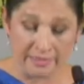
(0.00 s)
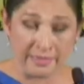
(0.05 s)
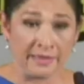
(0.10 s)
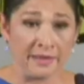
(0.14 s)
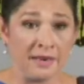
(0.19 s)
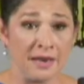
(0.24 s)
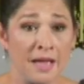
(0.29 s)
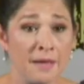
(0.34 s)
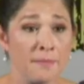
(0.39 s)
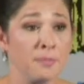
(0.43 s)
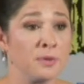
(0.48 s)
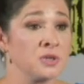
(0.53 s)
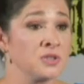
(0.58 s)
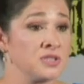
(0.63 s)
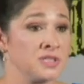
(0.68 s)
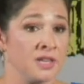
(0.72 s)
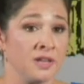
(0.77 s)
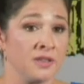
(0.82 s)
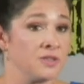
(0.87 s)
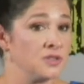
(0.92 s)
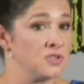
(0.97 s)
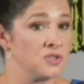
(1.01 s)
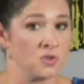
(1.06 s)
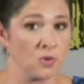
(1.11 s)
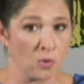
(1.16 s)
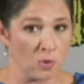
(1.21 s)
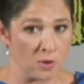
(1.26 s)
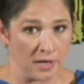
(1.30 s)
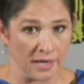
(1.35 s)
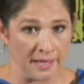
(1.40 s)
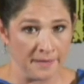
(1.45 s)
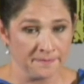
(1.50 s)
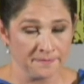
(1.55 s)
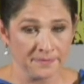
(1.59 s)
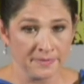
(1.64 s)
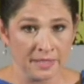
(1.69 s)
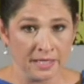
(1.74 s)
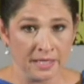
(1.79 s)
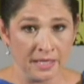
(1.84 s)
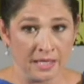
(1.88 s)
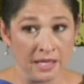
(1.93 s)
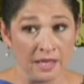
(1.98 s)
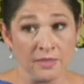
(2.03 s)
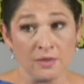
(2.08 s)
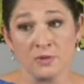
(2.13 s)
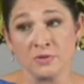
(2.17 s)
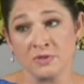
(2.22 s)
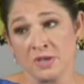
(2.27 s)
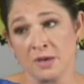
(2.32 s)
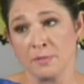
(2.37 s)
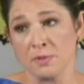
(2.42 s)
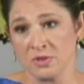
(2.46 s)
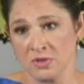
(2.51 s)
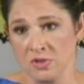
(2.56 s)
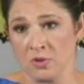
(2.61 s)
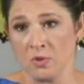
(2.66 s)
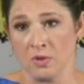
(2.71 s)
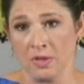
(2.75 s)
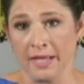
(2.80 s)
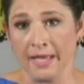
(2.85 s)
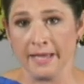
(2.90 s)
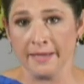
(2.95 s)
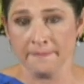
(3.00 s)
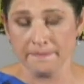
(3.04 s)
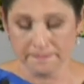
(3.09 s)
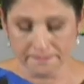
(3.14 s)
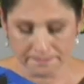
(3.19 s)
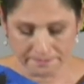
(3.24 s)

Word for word: The numbers tell the story, and those numbers don't lie.